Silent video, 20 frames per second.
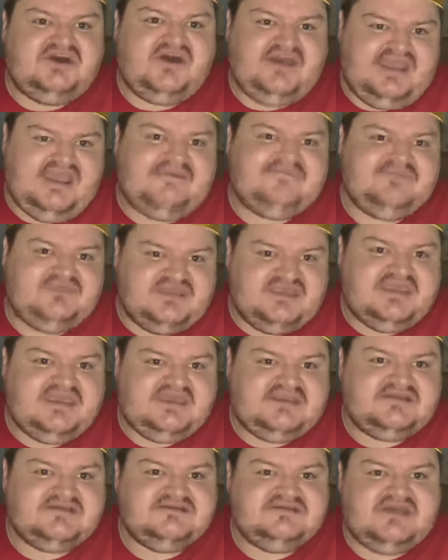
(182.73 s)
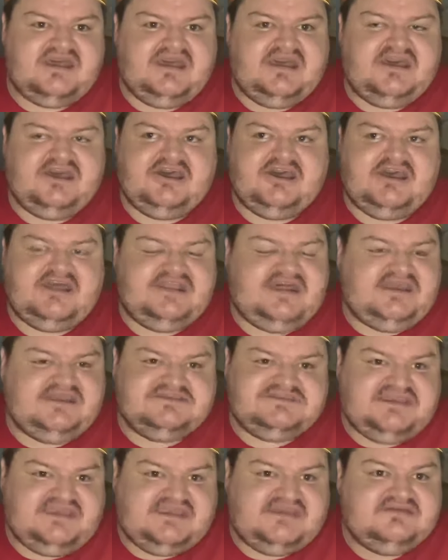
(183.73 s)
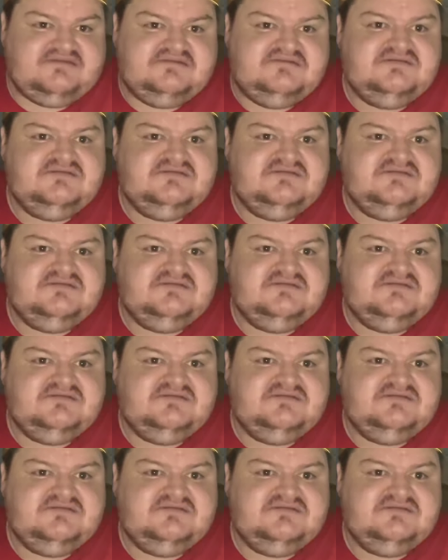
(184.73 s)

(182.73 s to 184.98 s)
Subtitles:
I am the king, and that is it.